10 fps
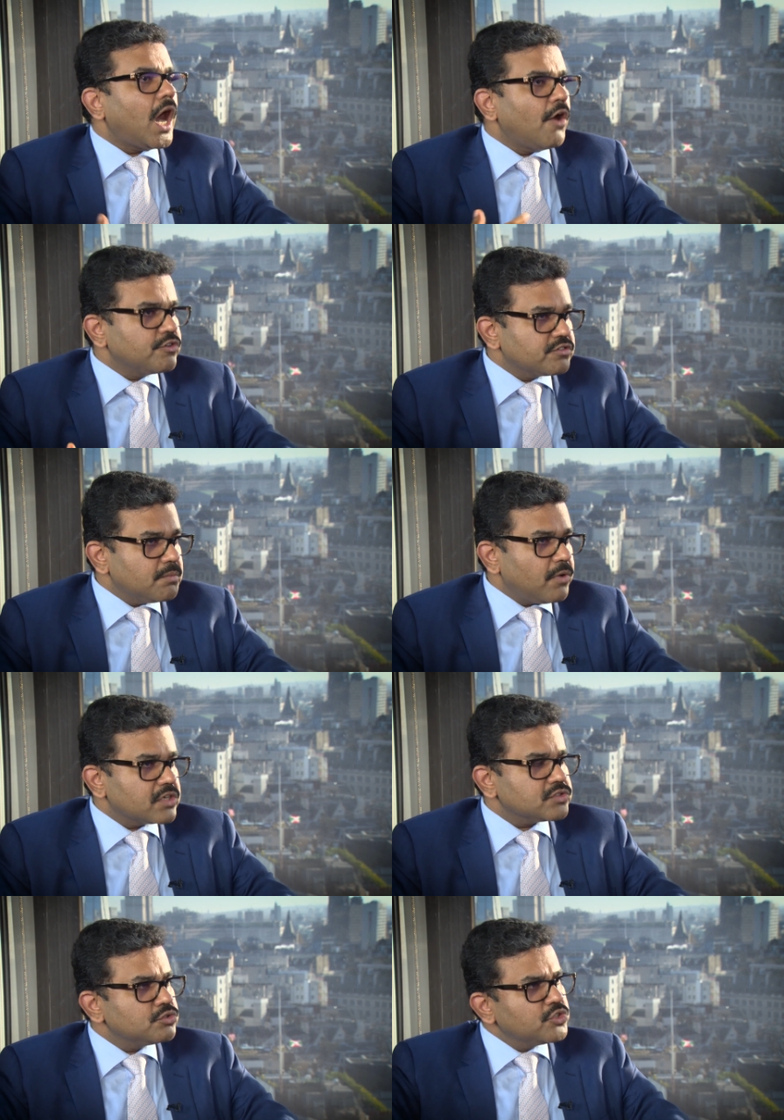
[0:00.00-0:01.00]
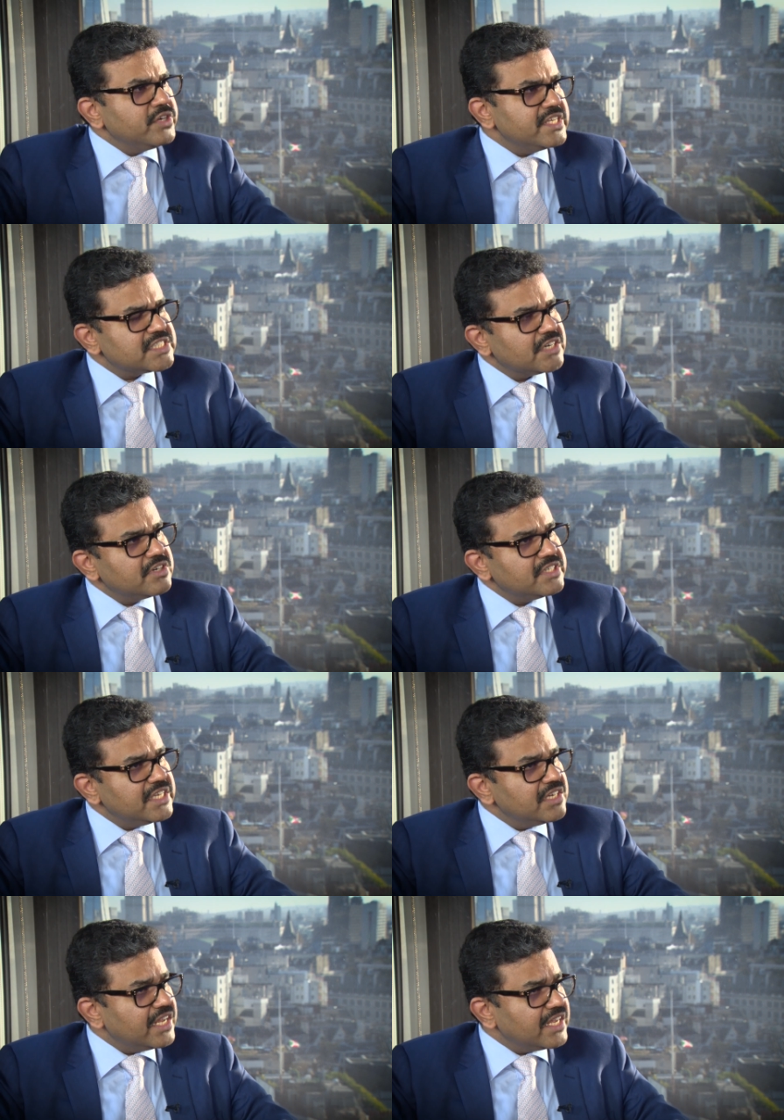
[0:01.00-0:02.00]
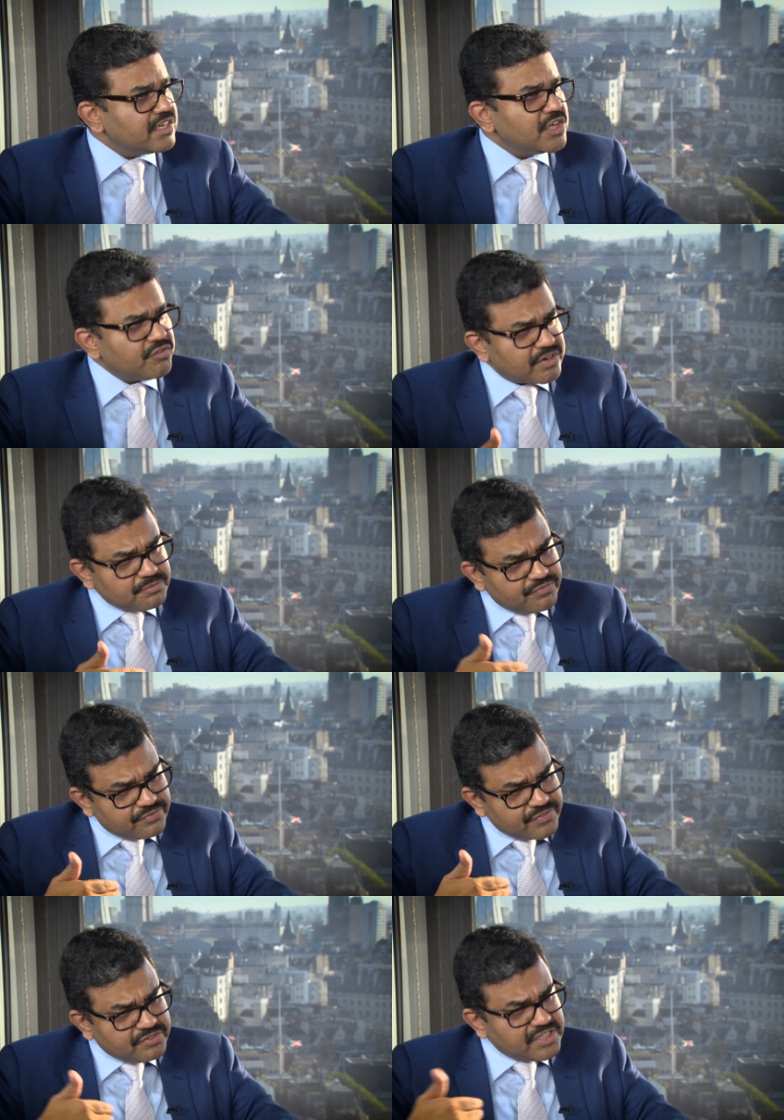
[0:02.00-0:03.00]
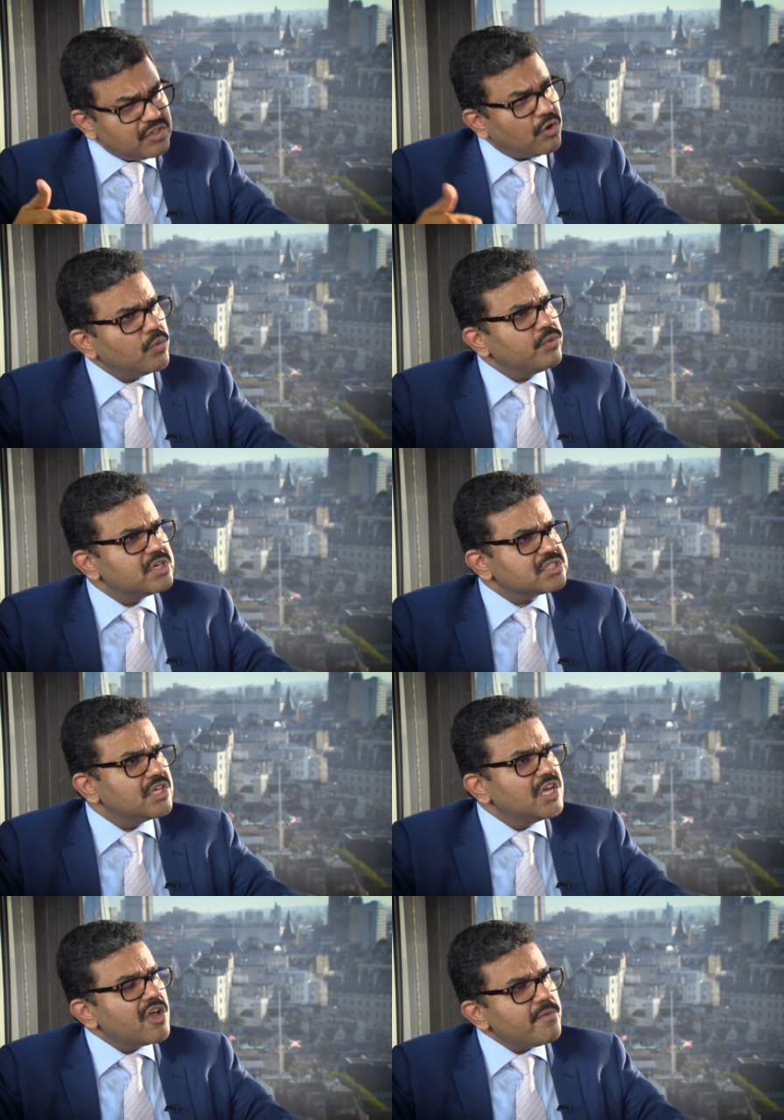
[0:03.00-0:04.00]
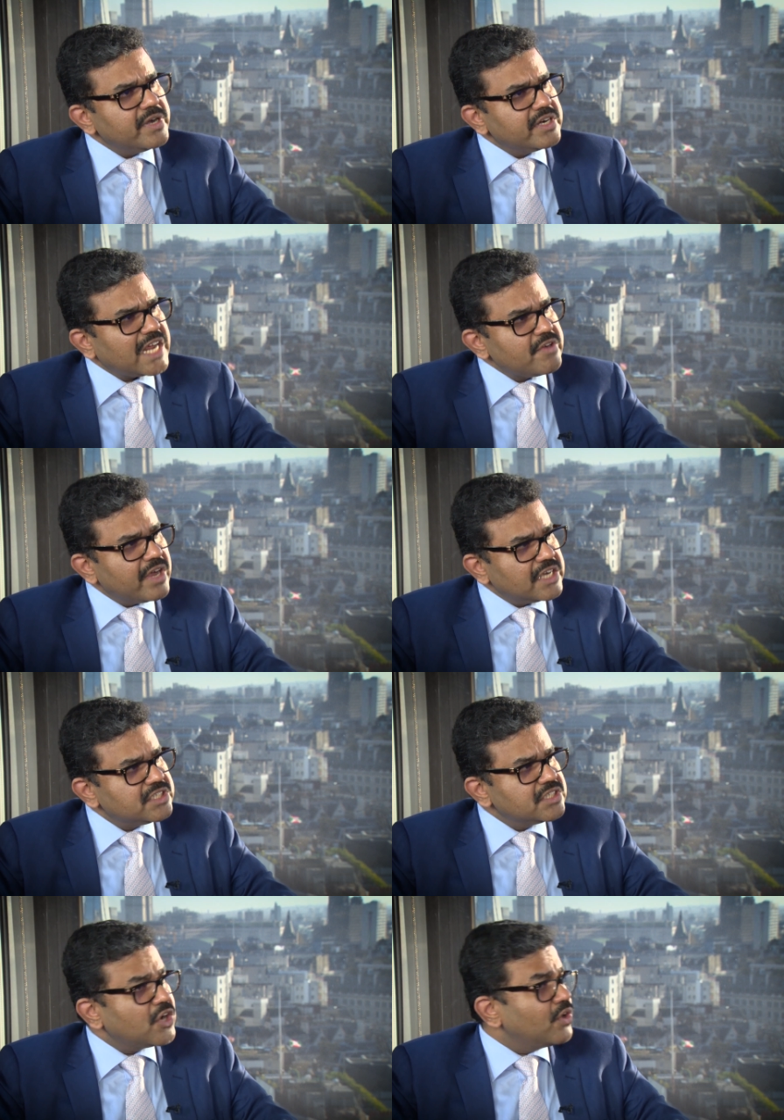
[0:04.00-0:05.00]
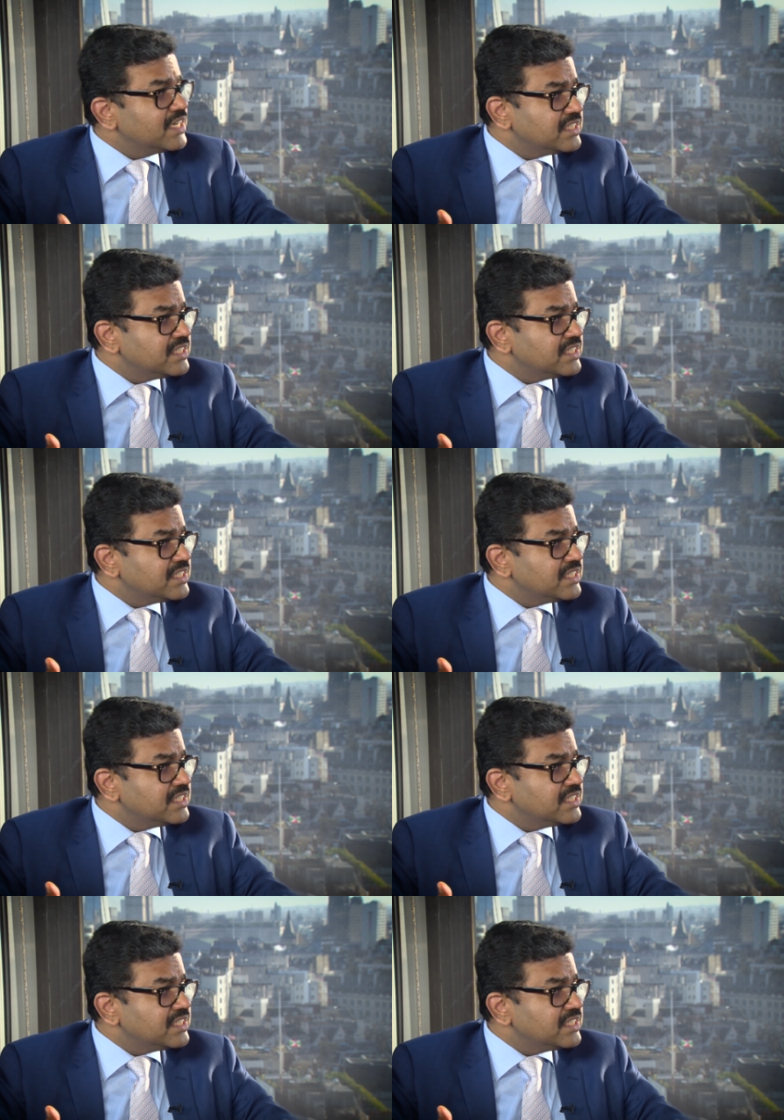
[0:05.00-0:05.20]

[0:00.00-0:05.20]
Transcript: out of the box so 2017 you know from 15 onwards been driving agenda on